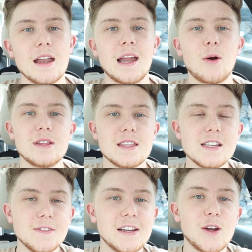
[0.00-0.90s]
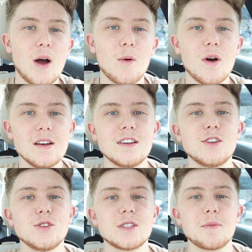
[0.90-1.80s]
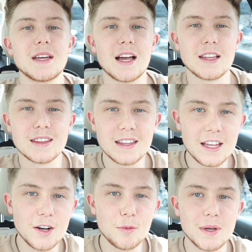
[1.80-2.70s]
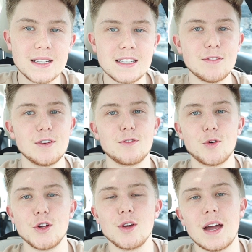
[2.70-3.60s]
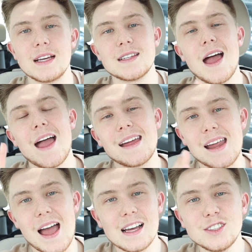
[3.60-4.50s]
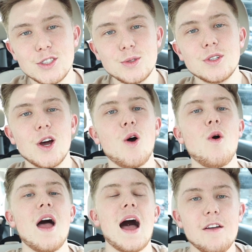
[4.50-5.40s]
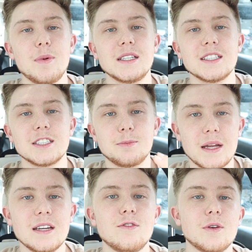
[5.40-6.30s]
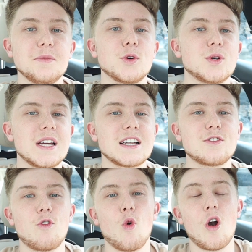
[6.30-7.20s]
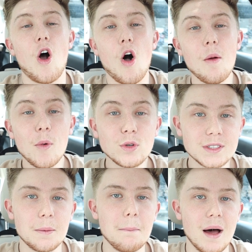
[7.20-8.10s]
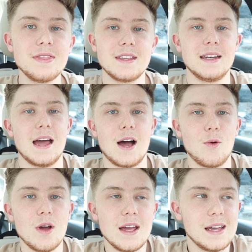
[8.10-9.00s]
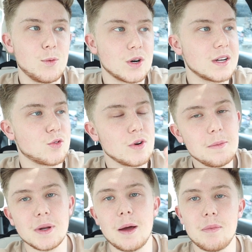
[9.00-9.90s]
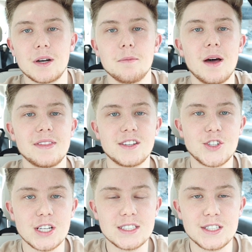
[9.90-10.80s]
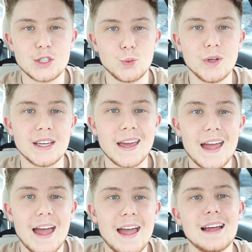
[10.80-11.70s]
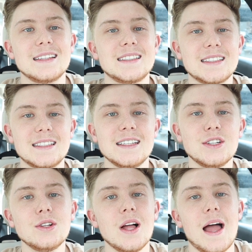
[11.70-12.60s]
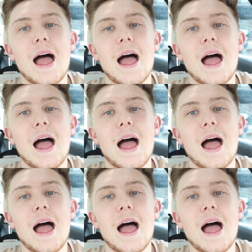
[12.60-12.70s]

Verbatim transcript: Now in this video, I wanted to do something a little bit different for you guys. And as you know, I've been suspended from DoorDash for almost a month now we're creeping up on a month just this week and still